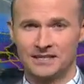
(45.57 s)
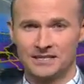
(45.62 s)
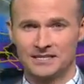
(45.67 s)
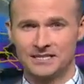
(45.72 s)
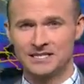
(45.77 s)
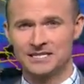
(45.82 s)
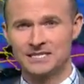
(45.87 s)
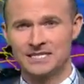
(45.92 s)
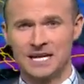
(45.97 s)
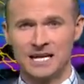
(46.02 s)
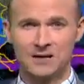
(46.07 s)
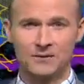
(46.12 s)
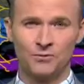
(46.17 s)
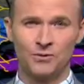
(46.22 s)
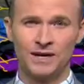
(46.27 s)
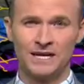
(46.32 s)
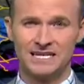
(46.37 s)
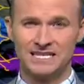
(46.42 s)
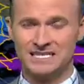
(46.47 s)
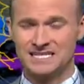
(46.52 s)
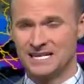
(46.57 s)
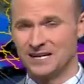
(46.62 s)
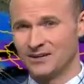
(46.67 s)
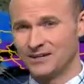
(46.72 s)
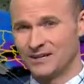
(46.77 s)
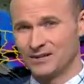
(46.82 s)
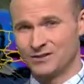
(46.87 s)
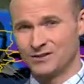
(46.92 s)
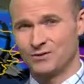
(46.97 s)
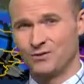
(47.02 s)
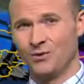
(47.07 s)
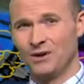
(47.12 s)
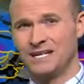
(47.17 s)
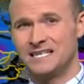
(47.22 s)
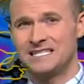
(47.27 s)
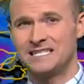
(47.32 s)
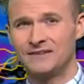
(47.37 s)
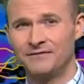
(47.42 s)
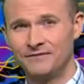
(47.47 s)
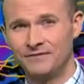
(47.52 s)
Sustained winds there near
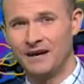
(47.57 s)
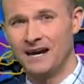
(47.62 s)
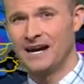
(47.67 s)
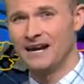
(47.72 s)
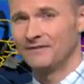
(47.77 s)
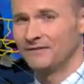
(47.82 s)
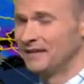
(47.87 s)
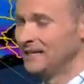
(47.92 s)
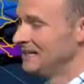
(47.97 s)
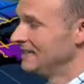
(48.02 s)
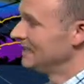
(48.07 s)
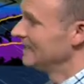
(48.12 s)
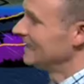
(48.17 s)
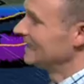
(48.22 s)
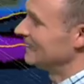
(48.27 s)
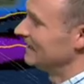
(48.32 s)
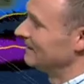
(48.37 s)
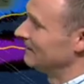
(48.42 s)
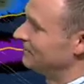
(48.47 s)
25 in